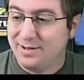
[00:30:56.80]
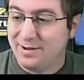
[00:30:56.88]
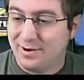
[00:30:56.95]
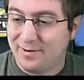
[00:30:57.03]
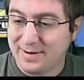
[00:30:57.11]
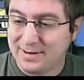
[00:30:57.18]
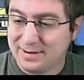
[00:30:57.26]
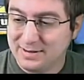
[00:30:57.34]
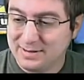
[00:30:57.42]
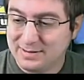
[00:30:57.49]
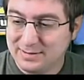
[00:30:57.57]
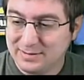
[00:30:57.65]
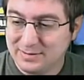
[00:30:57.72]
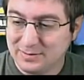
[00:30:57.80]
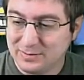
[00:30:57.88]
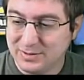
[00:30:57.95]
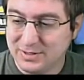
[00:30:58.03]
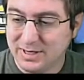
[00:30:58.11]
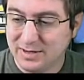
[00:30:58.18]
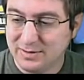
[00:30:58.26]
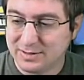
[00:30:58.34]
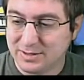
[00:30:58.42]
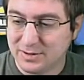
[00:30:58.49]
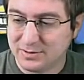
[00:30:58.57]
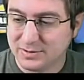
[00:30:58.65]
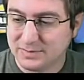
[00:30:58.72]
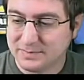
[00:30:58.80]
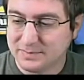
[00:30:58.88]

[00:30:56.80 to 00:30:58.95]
Alright, we'll see how this goes.